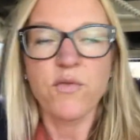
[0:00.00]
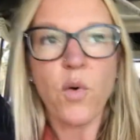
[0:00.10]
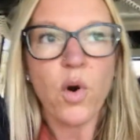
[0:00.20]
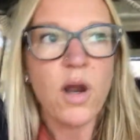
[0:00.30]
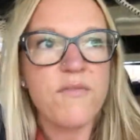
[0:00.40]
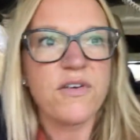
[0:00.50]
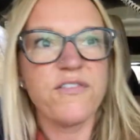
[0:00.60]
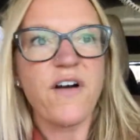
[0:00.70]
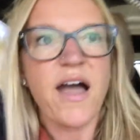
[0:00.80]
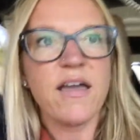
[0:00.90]
Four of the
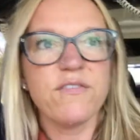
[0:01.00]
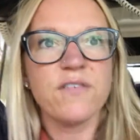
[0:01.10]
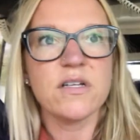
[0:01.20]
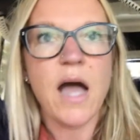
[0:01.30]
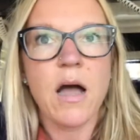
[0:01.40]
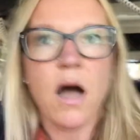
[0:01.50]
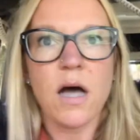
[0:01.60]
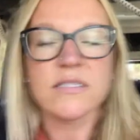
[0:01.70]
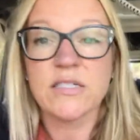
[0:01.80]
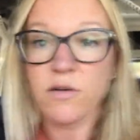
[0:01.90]
five
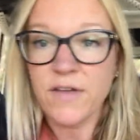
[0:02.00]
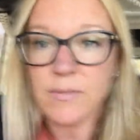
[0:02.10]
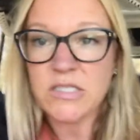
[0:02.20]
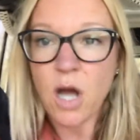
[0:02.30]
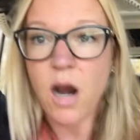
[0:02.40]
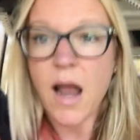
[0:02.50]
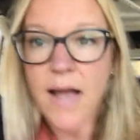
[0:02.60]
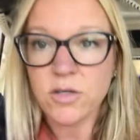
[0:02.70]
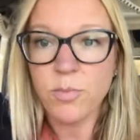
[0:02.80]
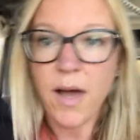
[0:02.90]
uh, single families are
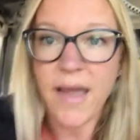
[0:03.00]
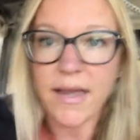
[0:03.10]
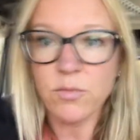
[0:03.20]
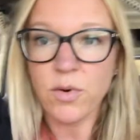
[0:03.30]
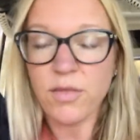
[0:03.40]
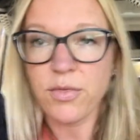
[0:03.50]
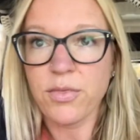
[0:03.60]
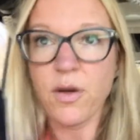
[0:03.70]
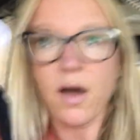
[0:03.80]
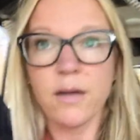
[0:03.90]
occupied with
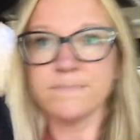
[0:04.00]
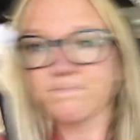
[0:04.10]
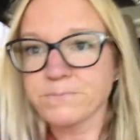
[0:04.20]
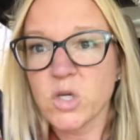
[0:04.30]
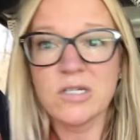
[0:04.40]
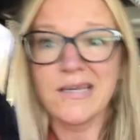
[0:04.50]
um, good